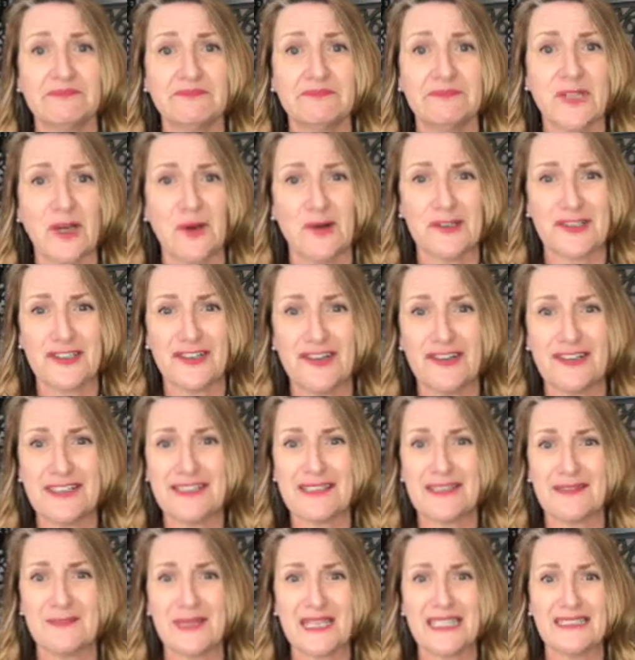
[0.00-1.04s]
or turns
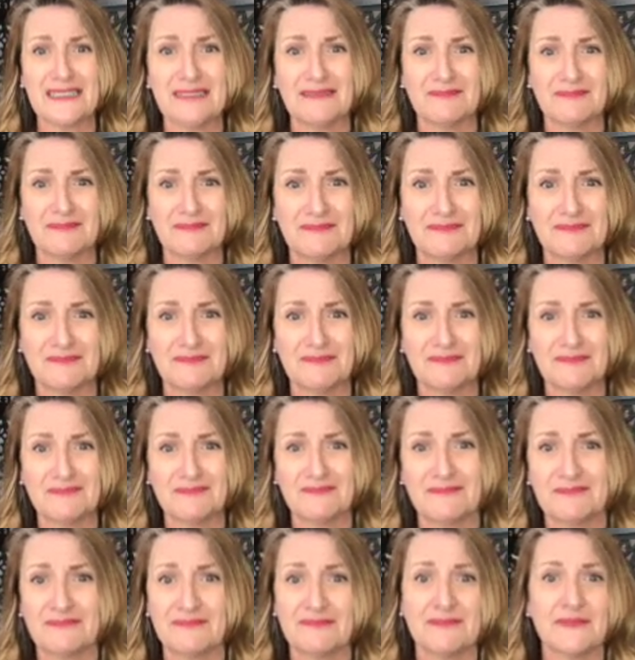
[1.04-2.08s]
them in,
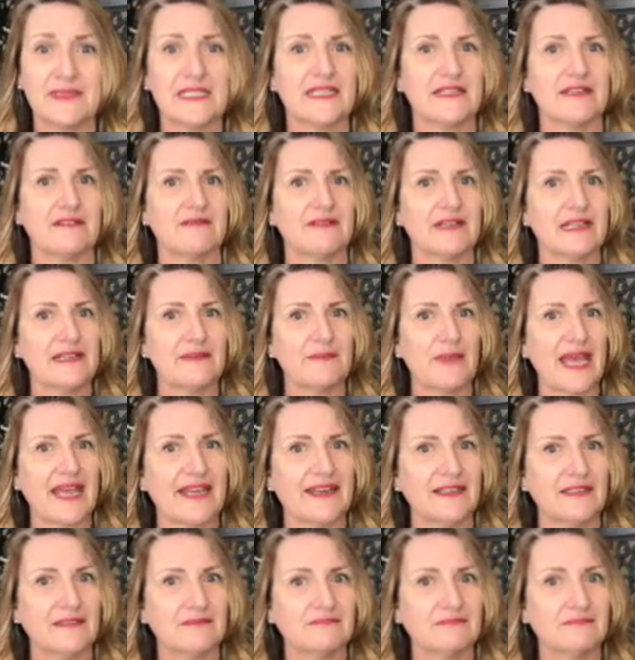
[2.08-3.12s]
did it really
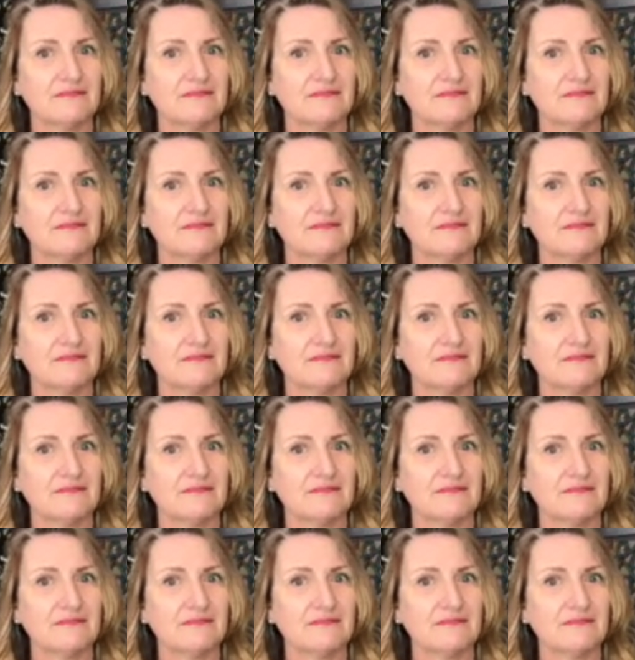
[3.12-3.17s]
matter?